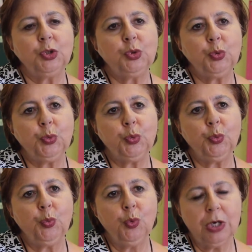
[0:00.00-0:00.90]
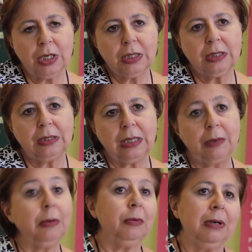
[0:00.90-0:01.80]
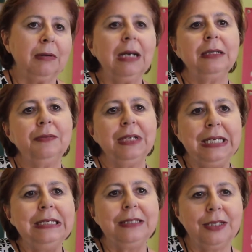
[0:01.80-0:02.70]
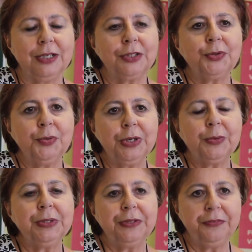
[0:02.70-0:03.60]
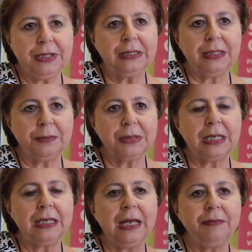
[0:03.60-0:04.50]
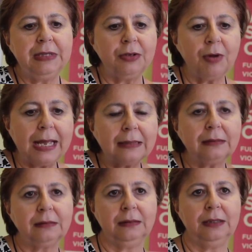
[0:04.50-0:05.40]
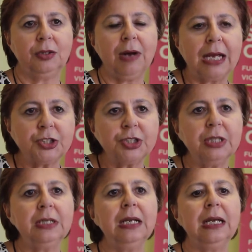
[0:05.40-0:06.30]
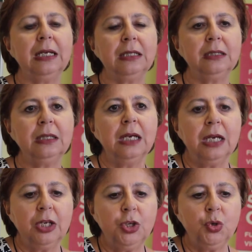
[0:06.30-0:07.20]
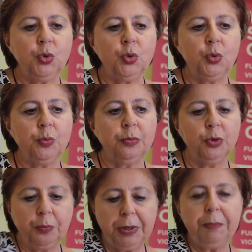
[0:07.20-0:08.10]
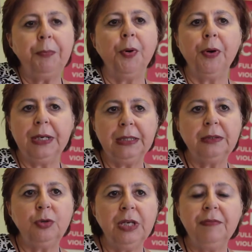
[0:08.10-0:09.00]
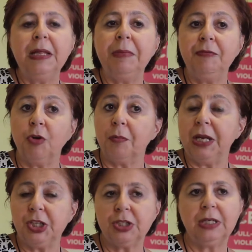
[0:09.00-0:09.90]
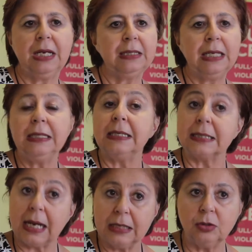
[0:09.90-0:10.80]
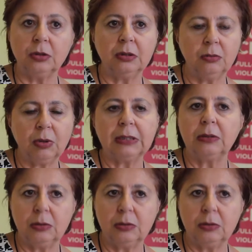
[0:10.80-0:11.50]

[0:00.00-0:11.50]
to work, relatively easier to work with the victims and have direct interaction, and you pinpoint, you give them information and they decide on what